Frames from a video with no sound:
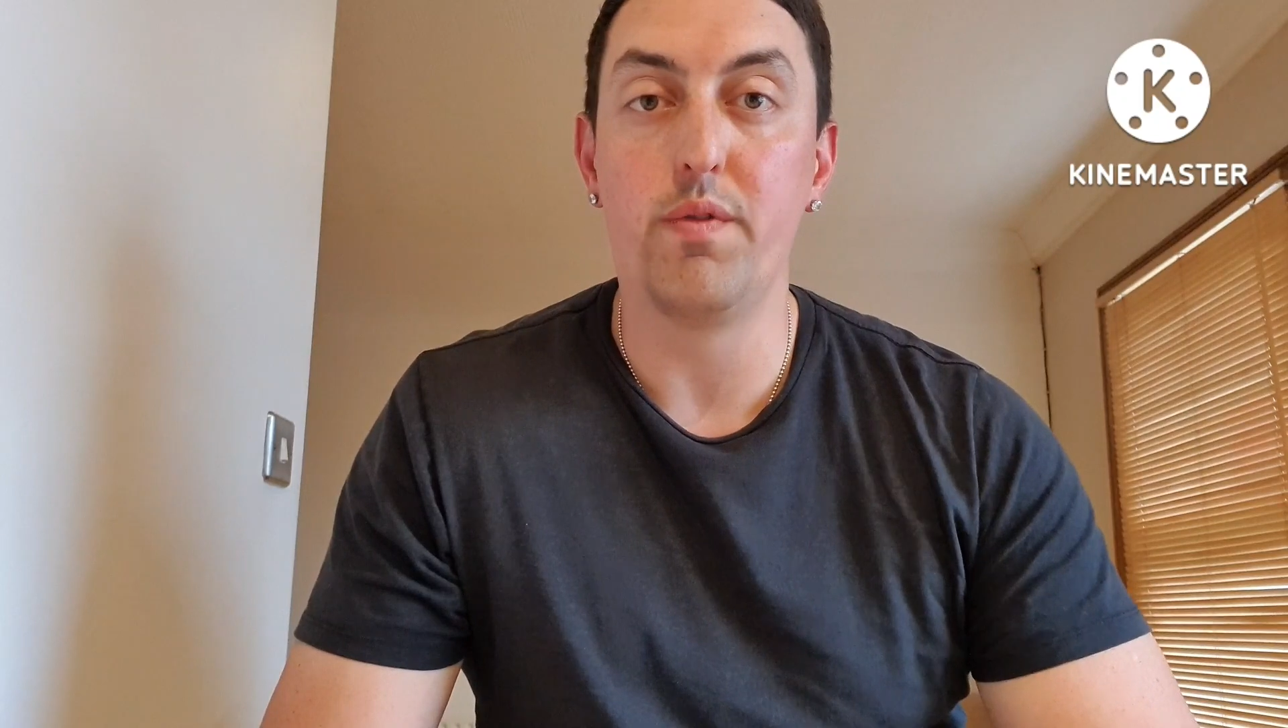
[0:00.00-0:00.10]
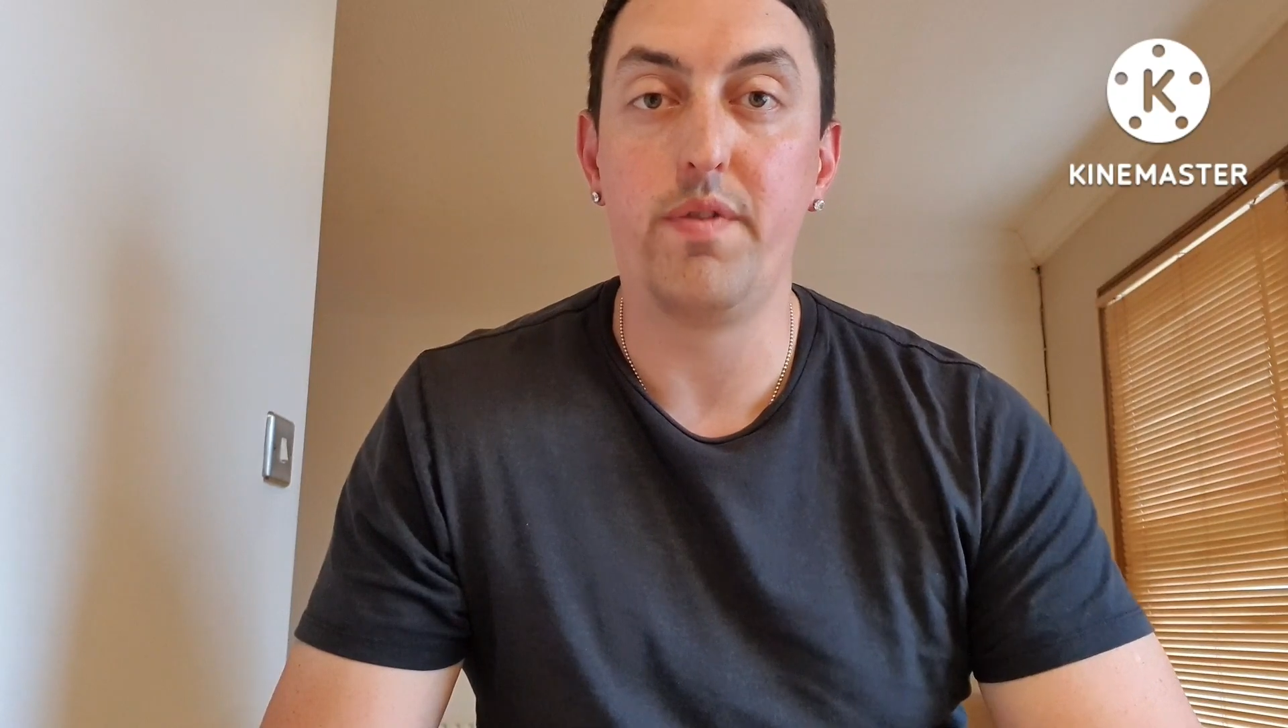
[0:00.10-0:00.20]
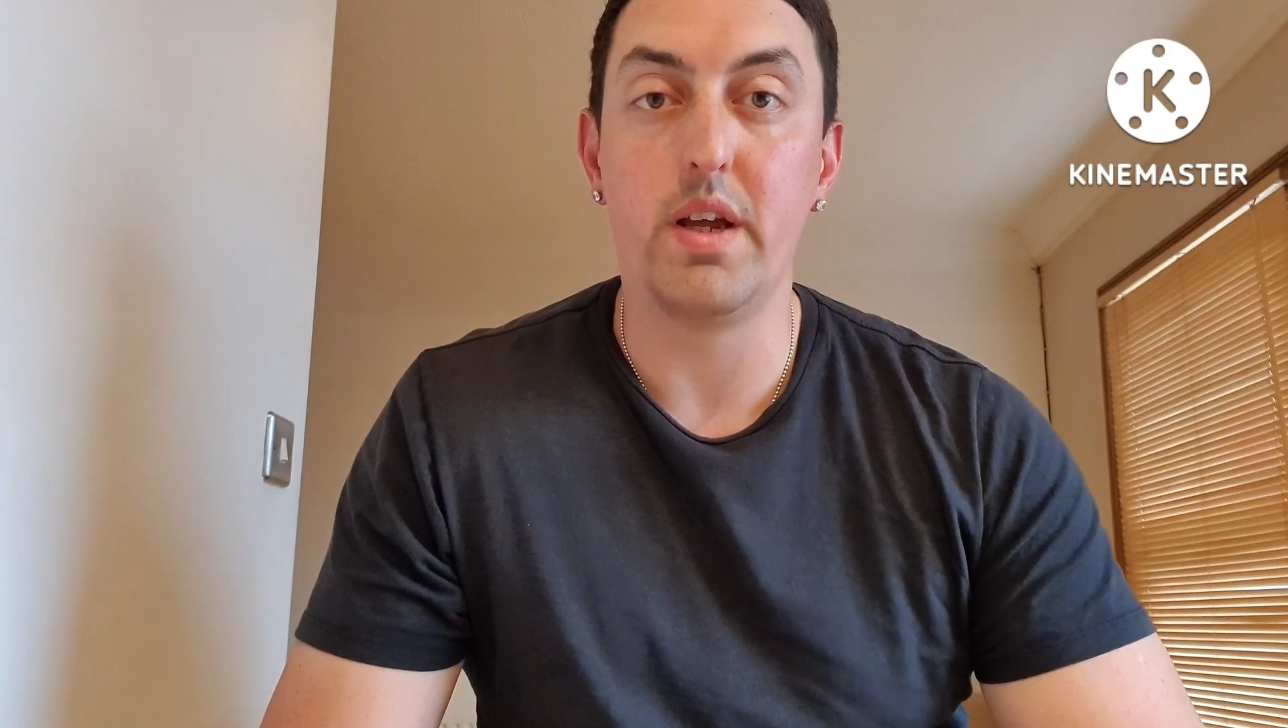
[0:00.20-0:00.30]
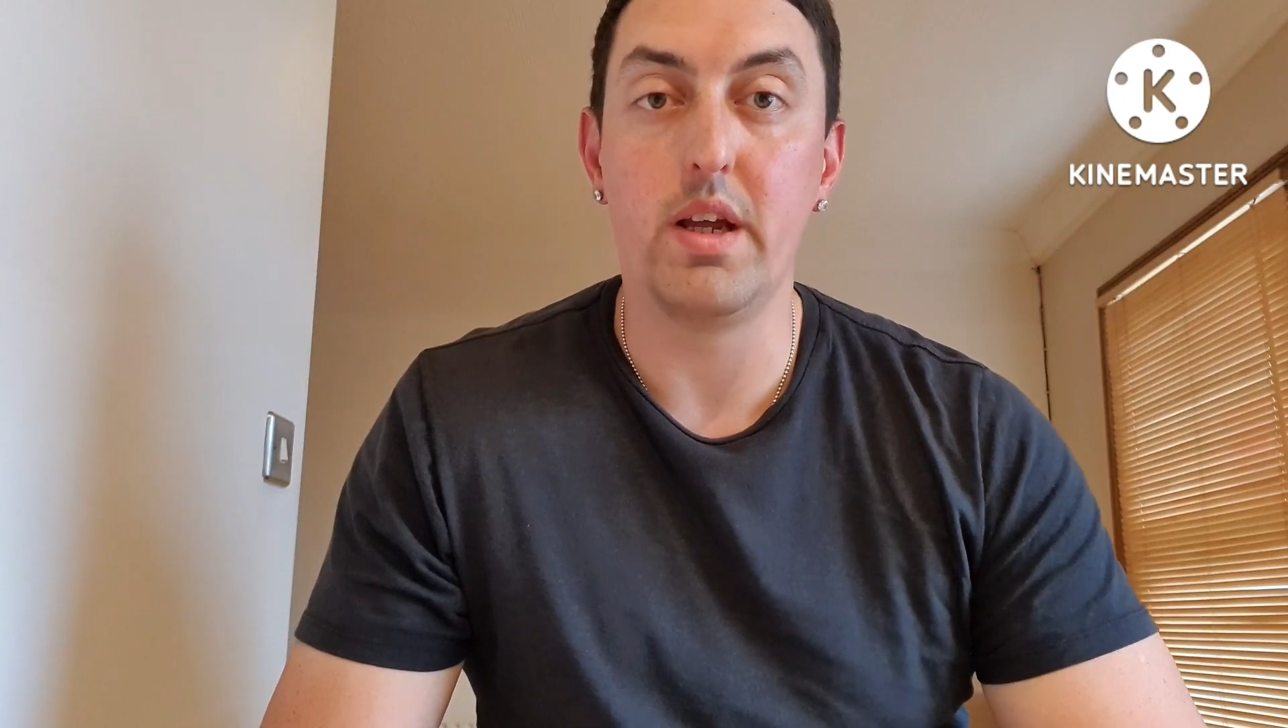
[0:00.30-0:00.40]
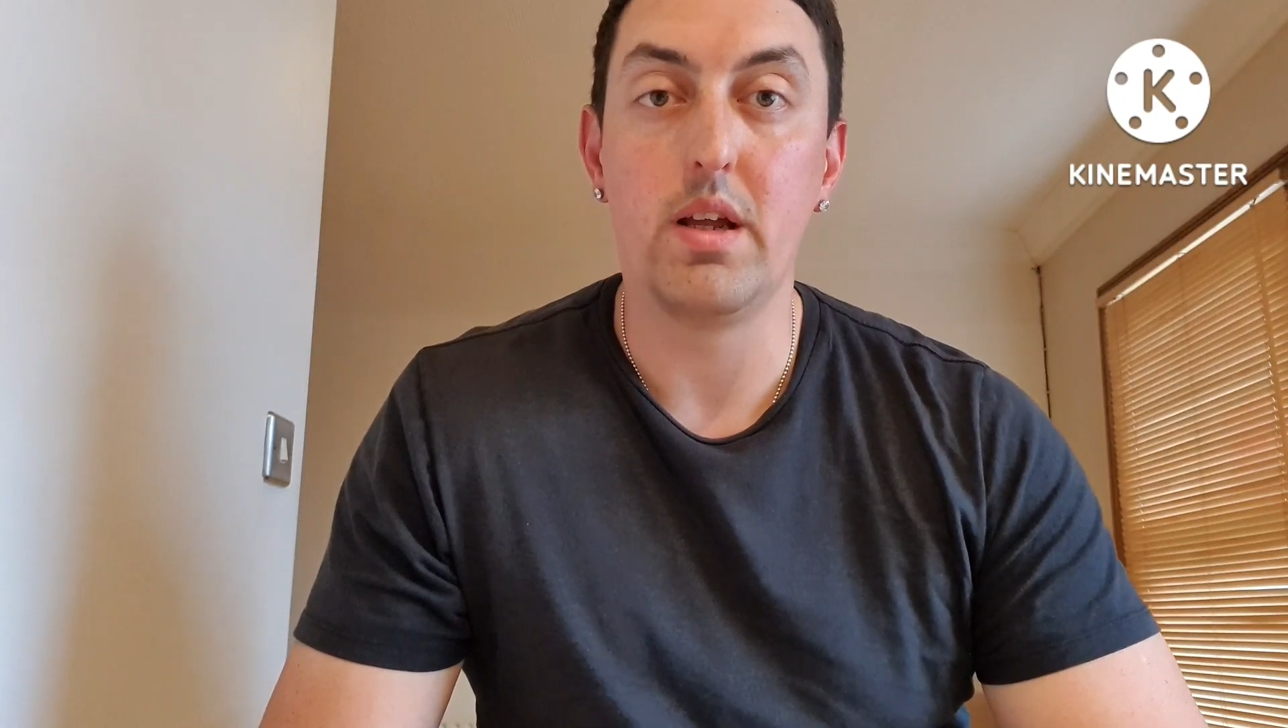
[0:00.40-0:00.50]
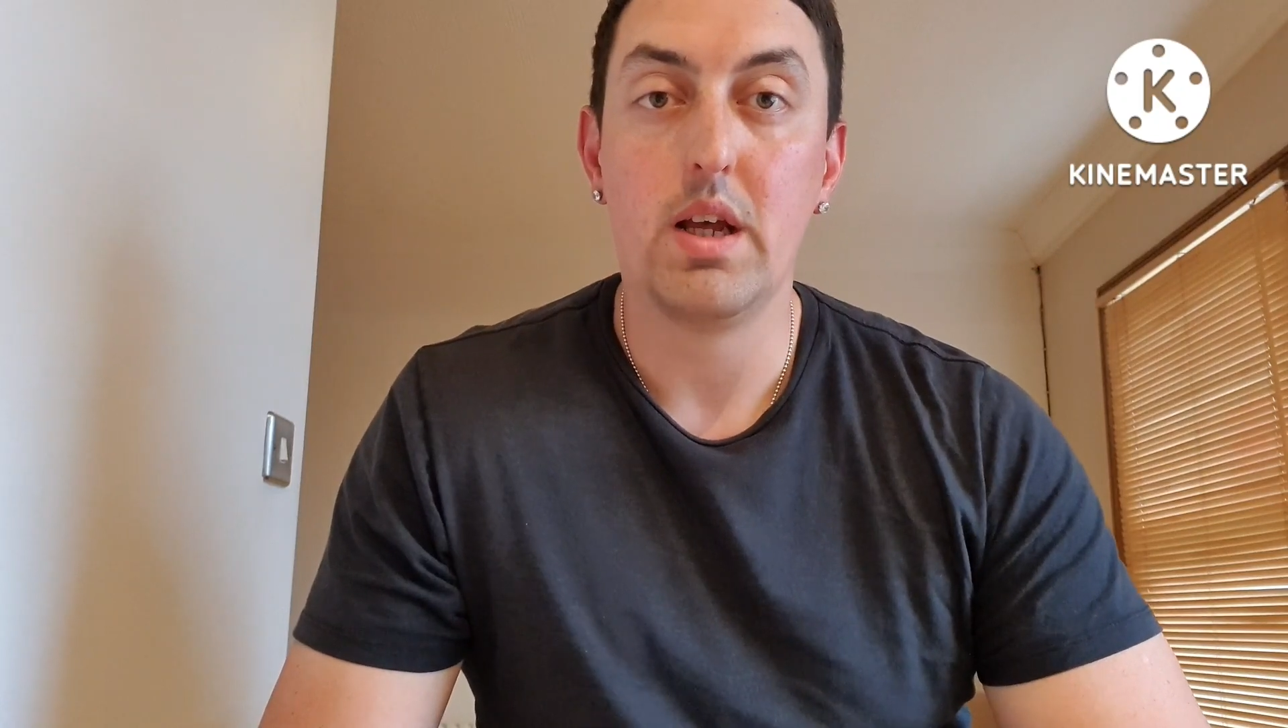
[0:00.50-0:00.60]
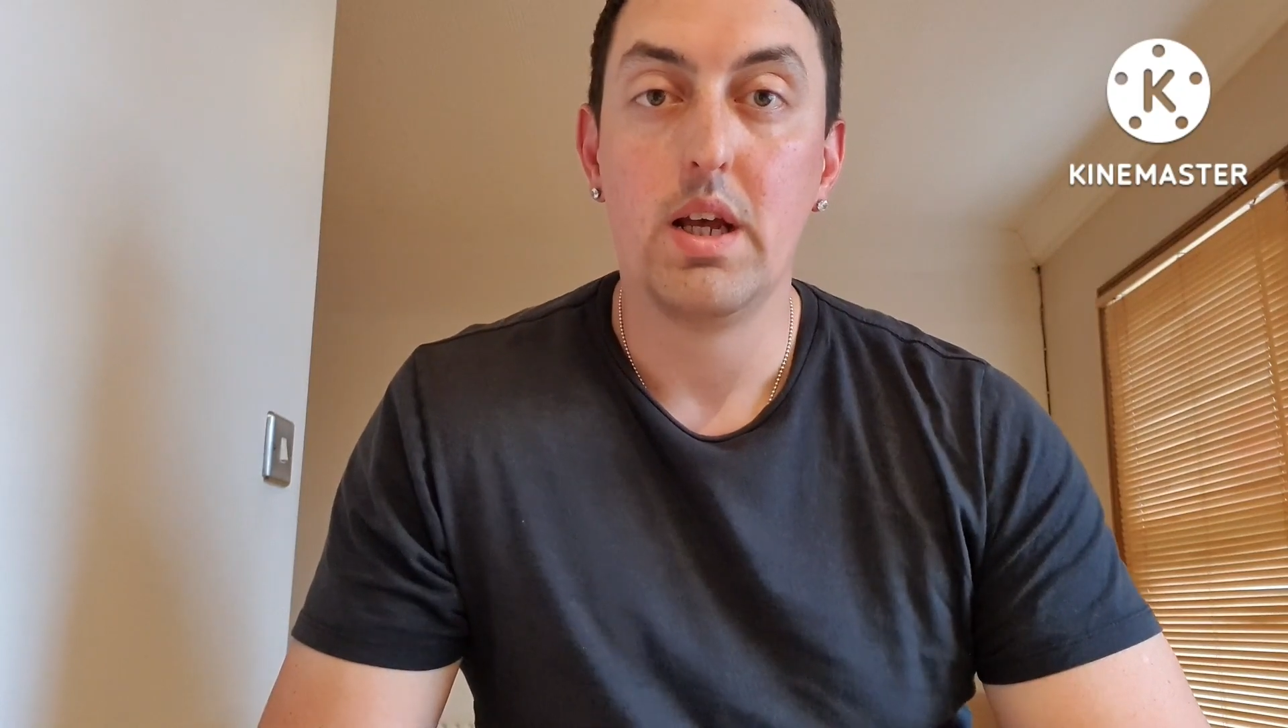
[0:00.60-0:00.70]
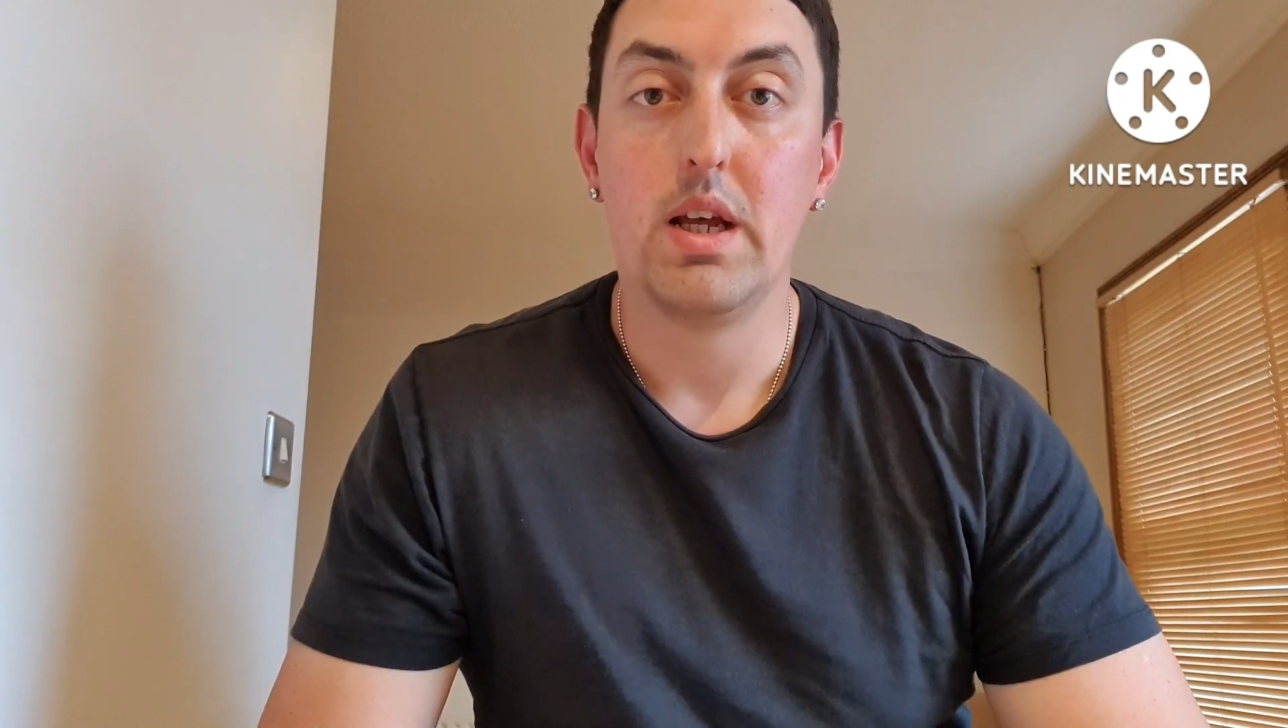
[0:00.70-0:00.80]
for